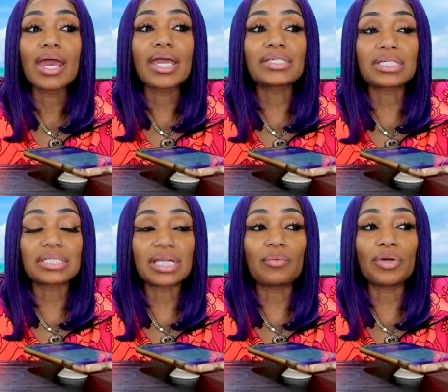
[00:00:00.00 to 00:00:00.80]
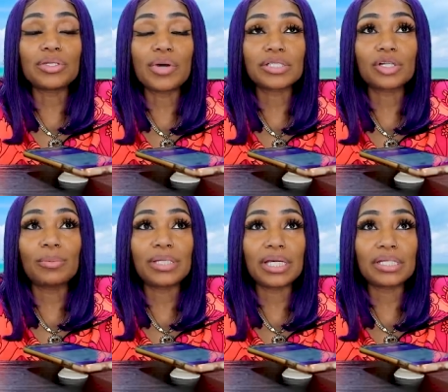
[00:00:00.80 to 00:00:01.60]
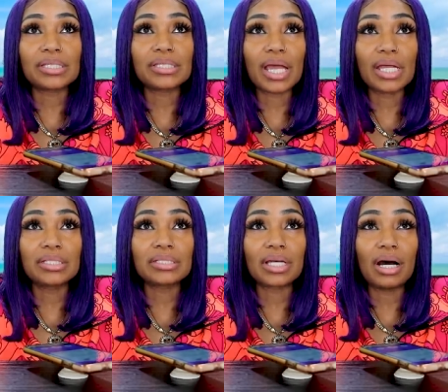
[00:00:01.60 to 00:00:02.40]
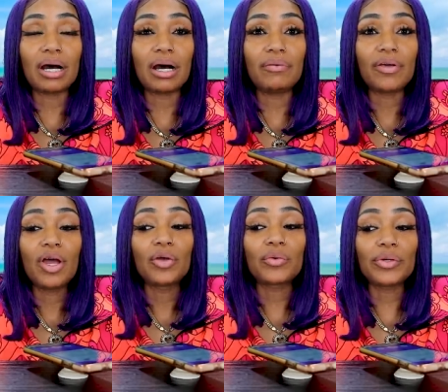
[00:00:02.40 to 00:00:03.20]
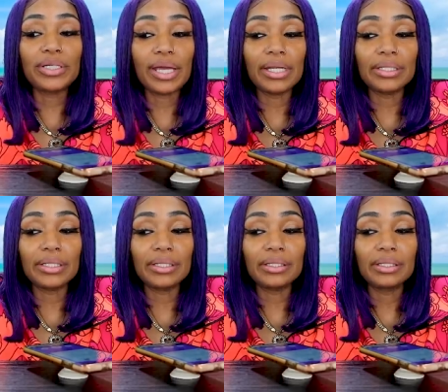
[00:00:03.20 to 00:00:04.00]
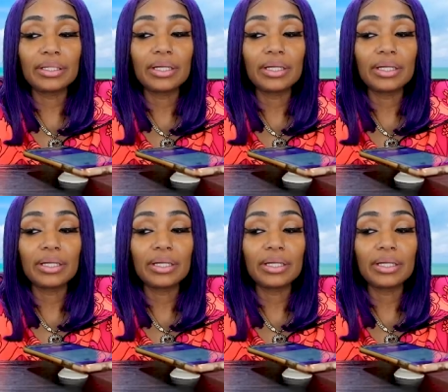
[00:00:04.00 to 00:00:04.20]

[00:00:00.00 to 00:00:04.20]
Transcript: It's just that when you at your beginning stages of creating